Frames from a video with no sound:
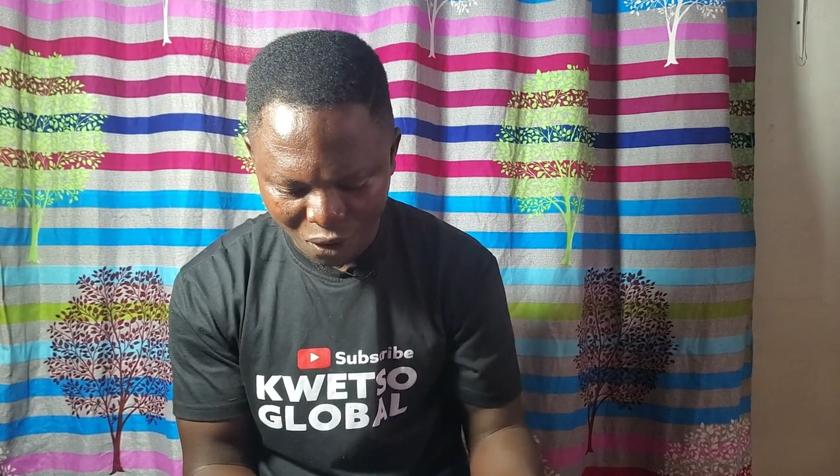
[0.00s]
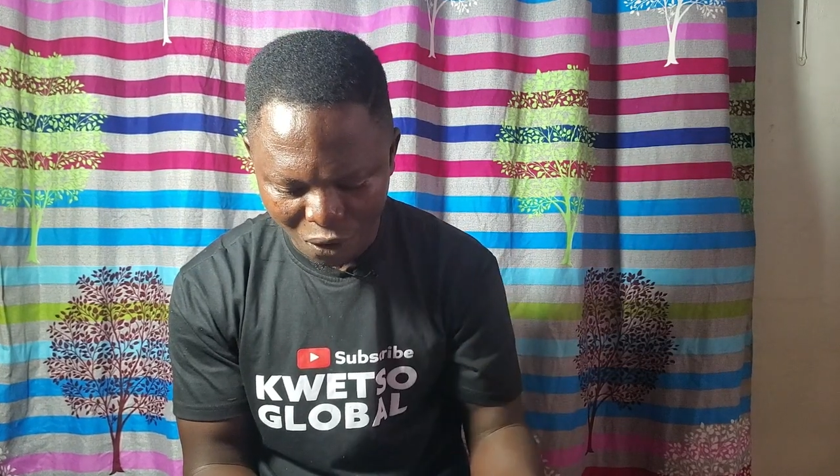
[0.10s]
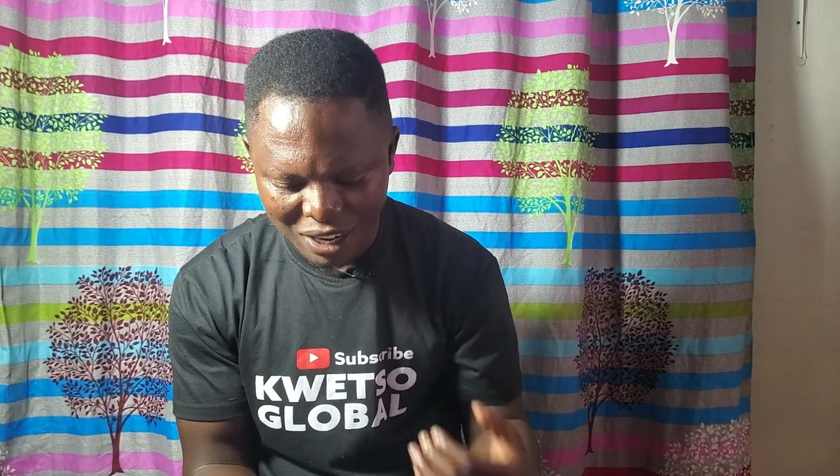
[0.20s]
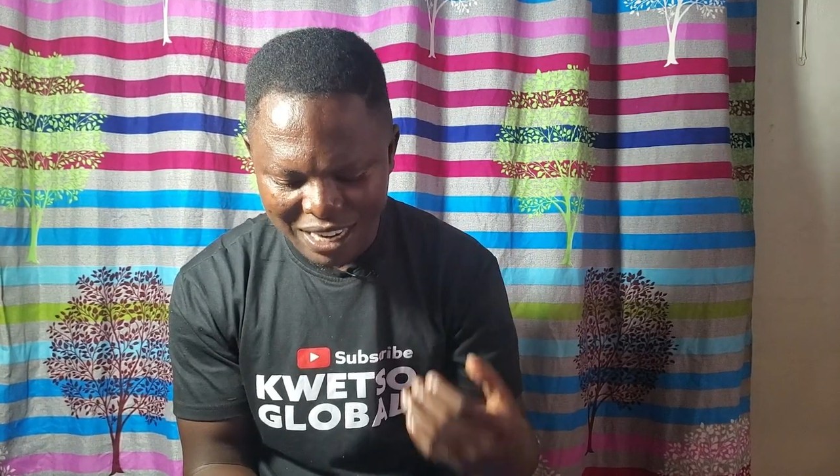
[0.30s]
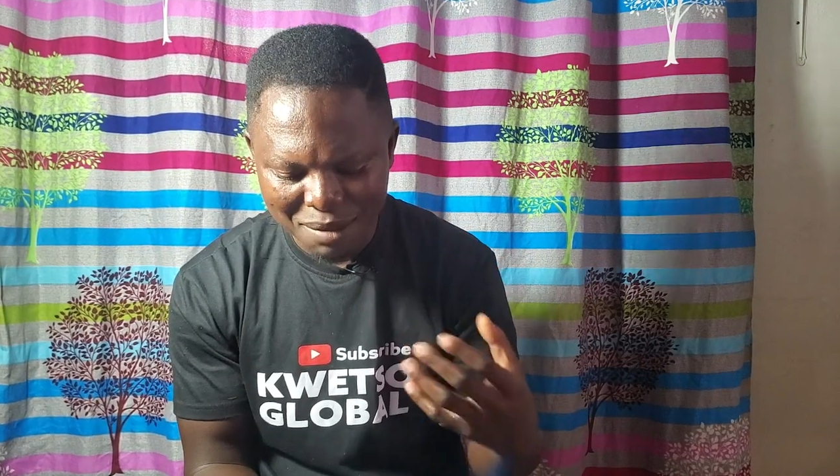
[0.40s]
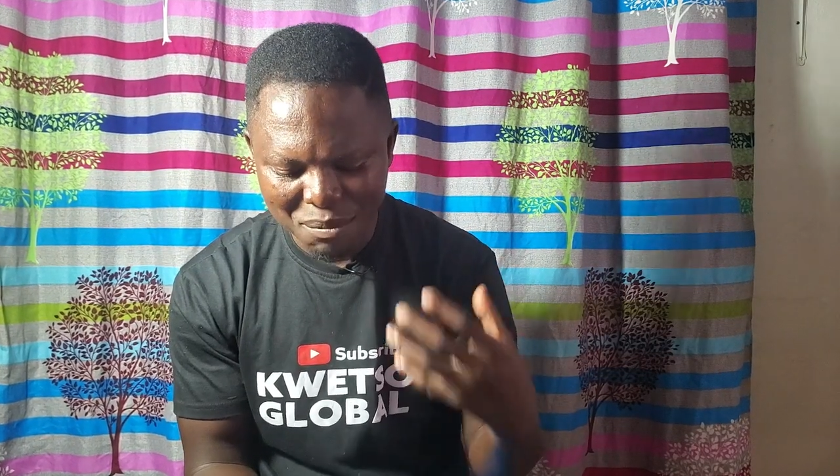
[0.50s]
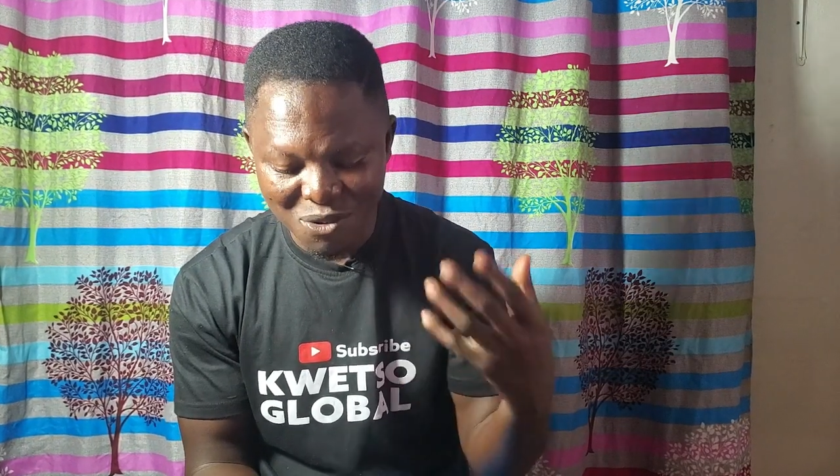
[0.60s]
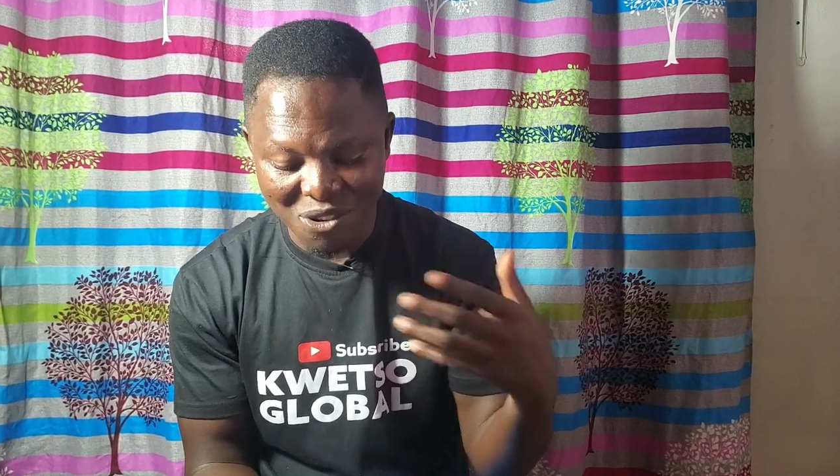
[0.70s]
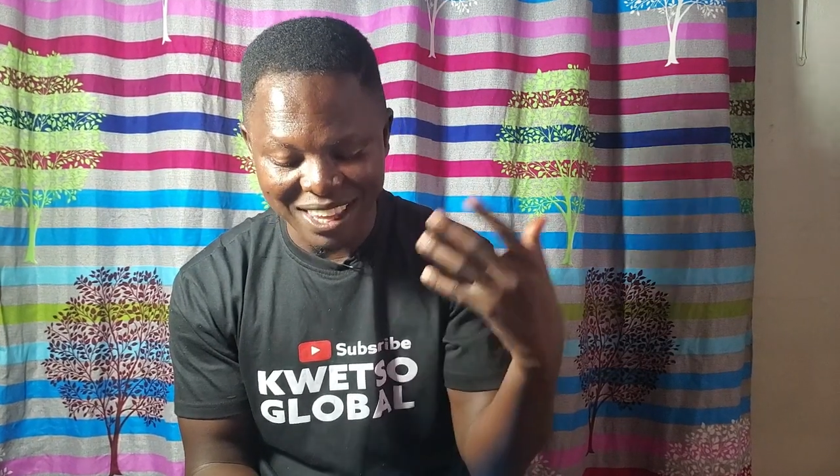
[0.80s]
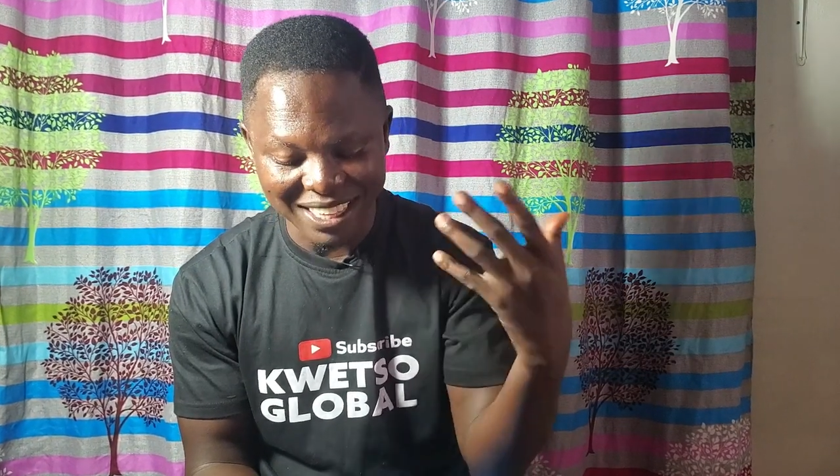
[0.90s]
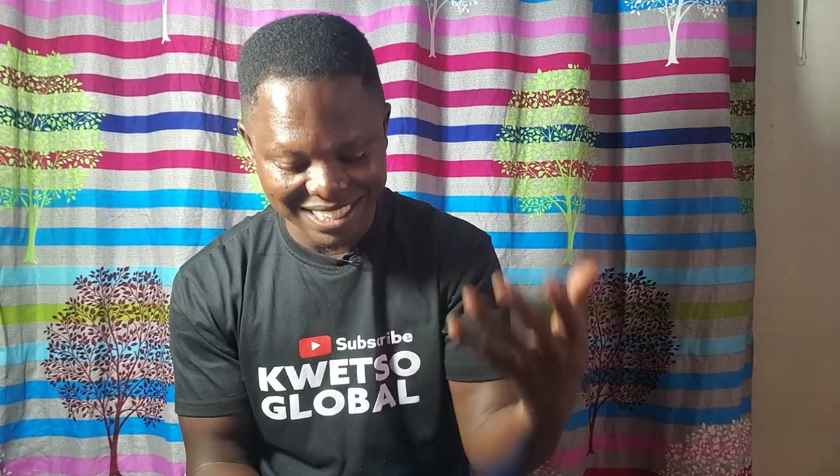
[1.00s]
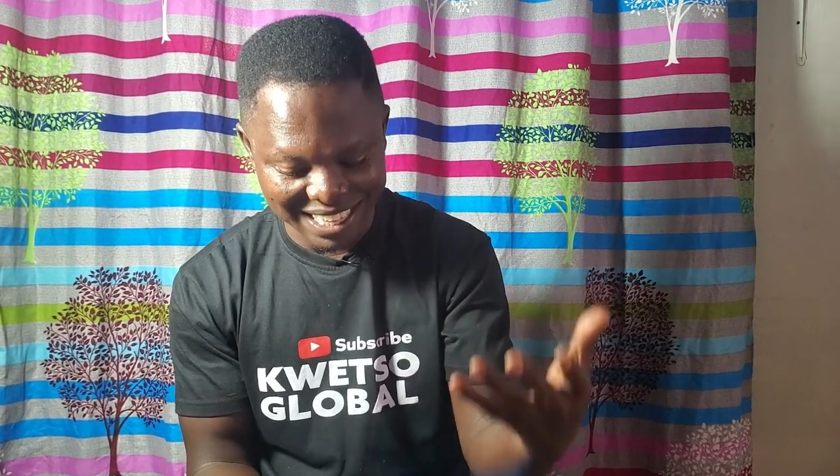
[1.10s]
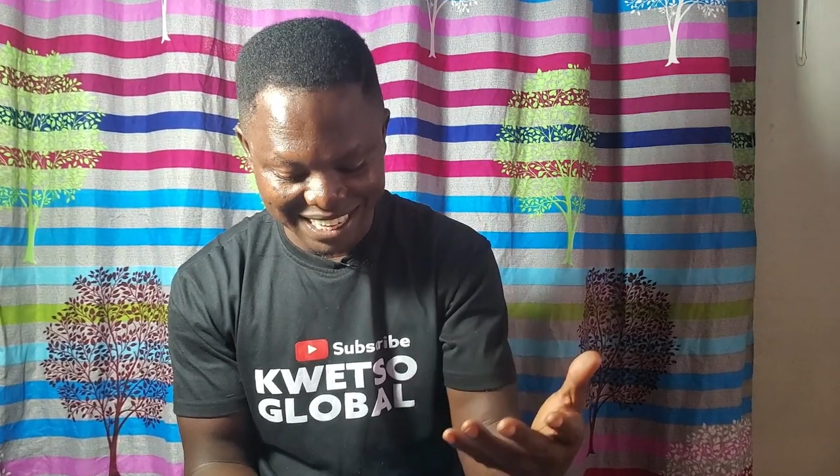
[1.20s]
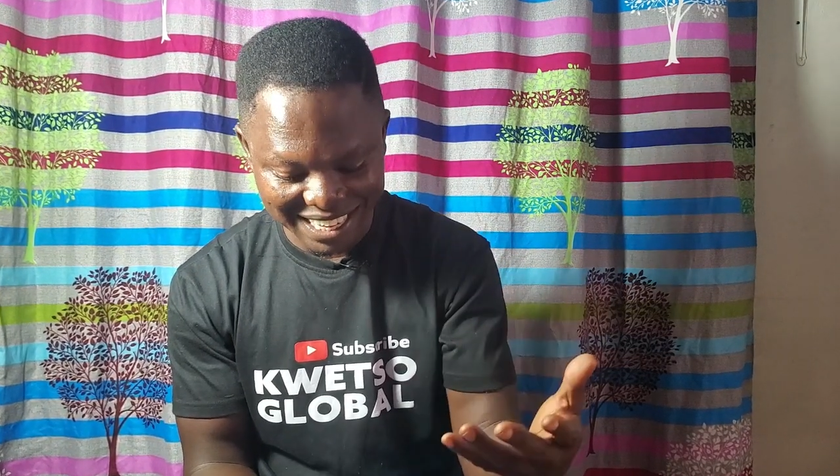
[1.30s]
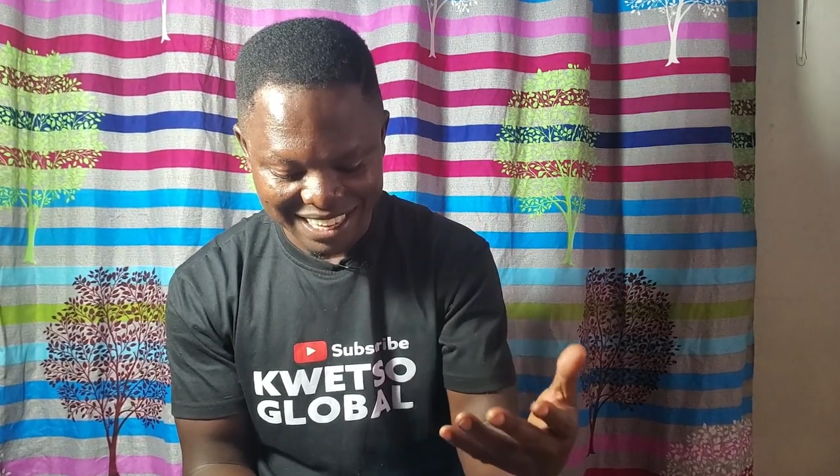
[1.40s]
Or let me rather
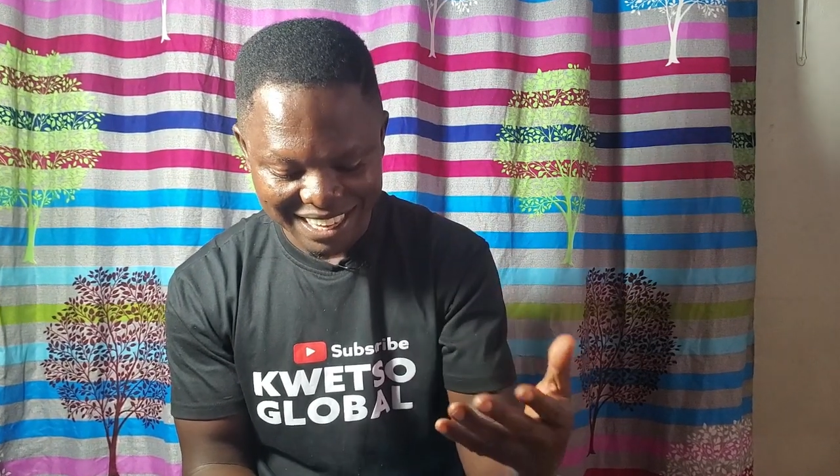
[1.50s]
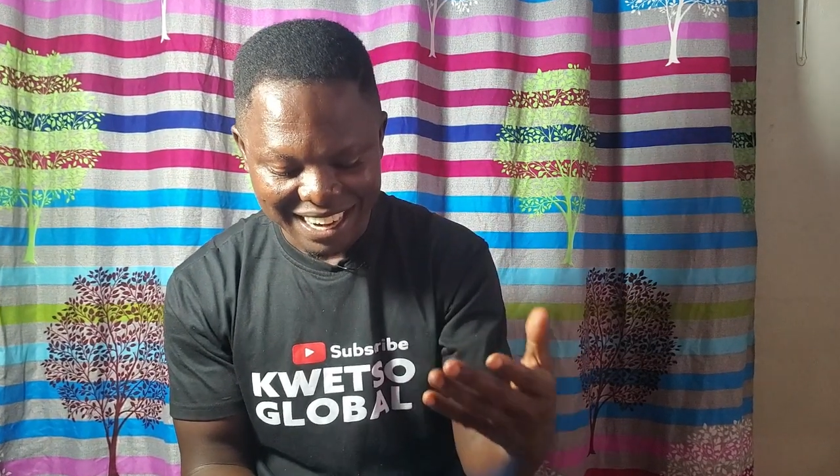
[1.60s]
say,